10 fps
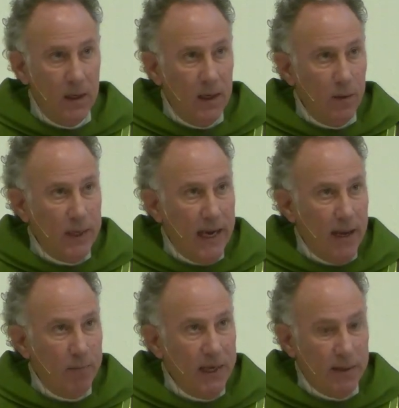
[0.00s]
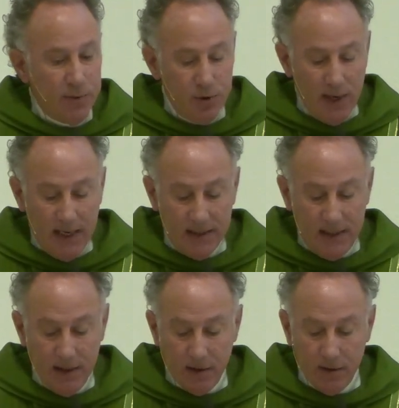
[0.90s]
And we can't be abstract
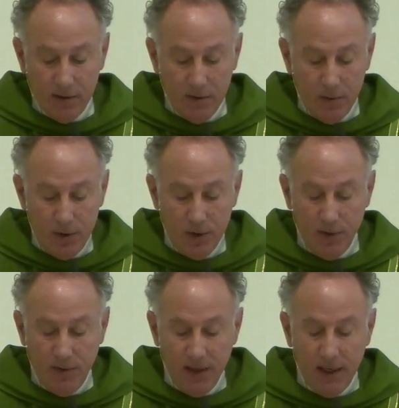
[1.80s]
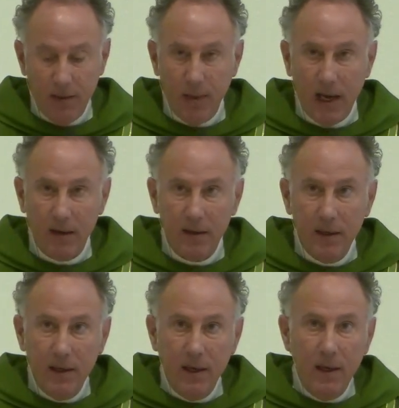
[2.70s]
here. We shouldn't think about
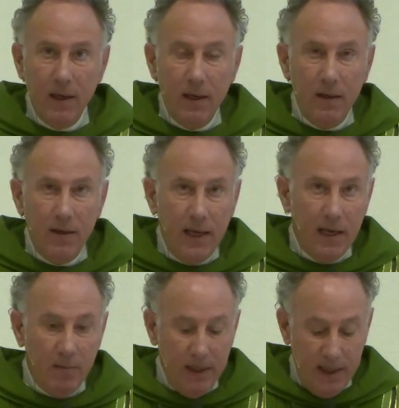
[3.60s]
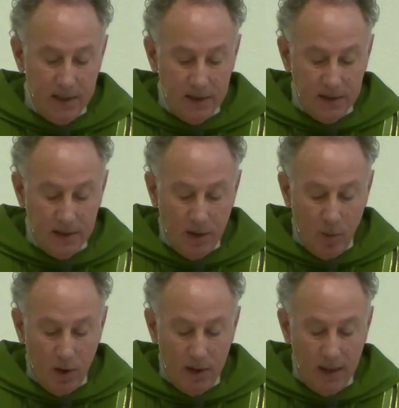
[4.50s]
the enemy as
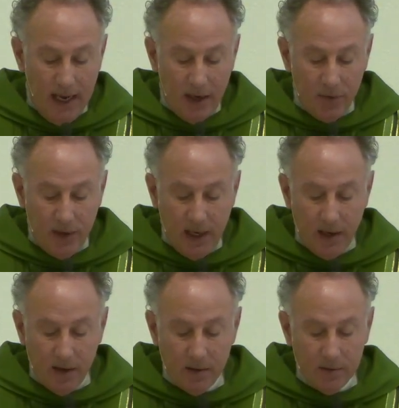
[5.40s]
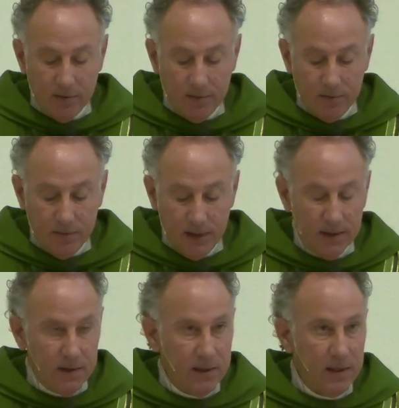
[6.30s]
someone out there.
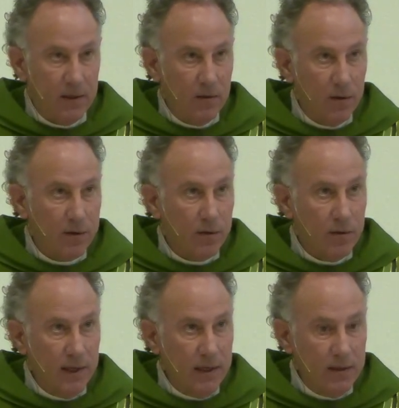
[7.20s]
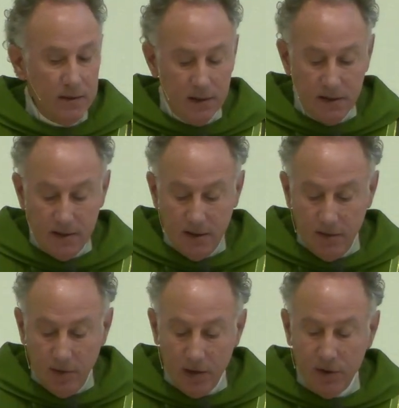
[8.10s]
It's the North Koreans, it's the
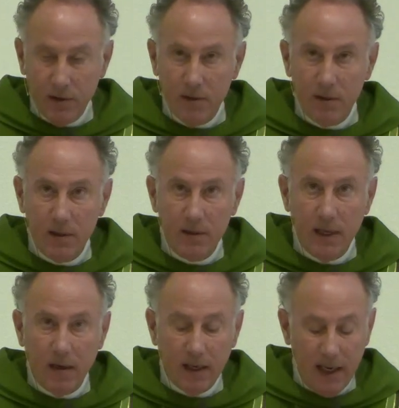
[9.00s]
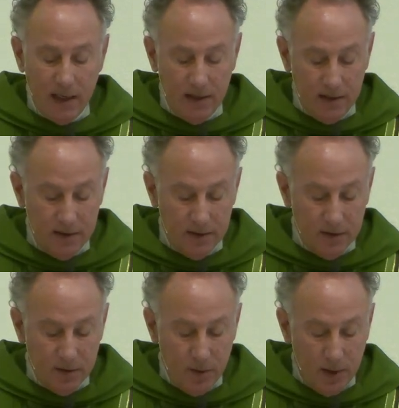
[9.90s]
Russians, it's Al Qaeda,
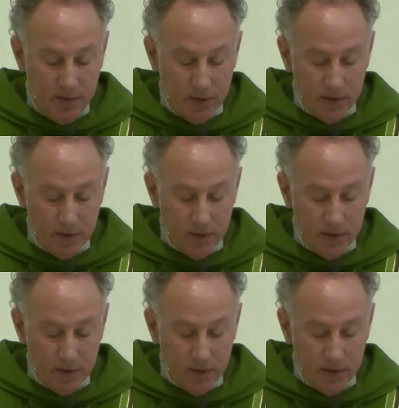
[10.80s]
it's whoever.